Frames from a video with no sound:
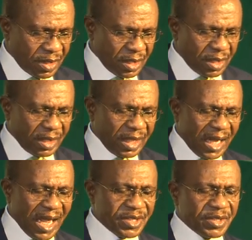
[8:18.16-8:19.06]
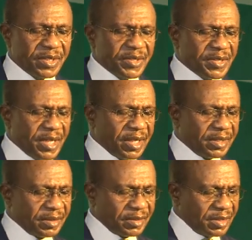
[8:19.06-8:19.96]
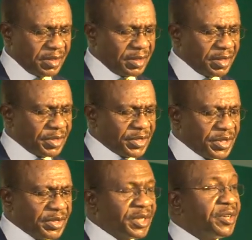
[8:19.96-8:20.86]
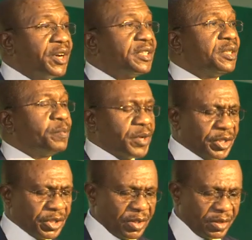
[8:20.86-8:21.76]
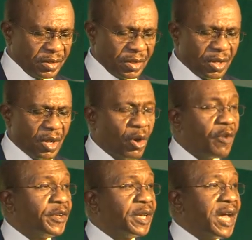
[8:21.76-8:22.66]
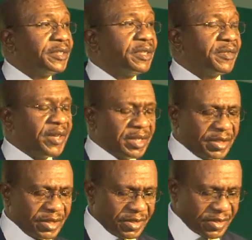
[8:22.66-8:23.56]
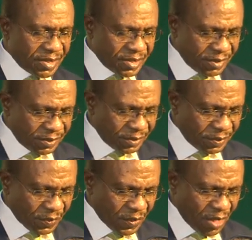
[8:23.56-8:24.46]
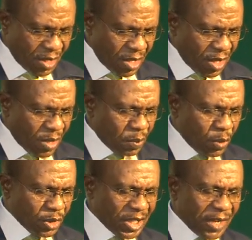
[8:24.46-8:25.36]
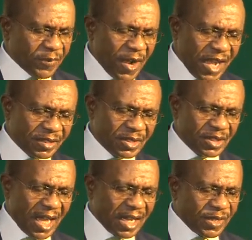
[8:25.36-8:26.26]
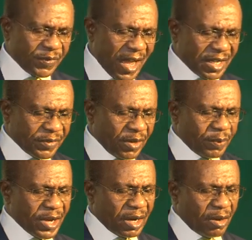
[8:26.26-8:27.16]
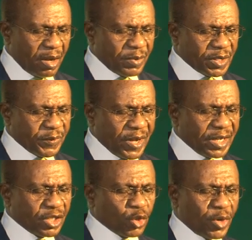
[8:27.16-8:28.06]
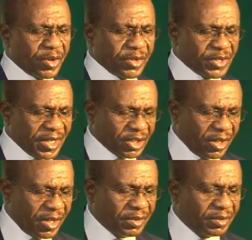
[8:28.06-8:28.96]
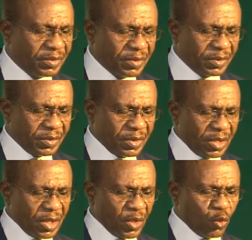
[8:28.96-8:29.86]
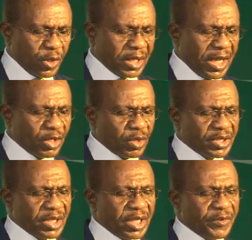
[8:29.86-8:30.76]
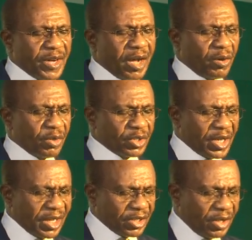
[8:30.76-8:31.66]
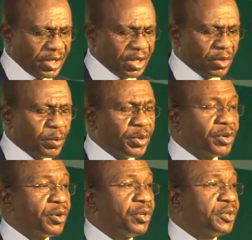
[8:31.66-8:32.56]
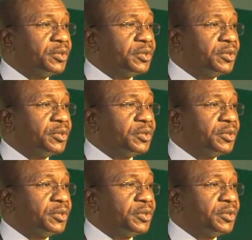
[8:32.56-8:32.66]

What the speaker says: last seen since the Great Depression of the 1930s. Most advanced and developing economies fell into a recession, which led to a significant contraction in global growth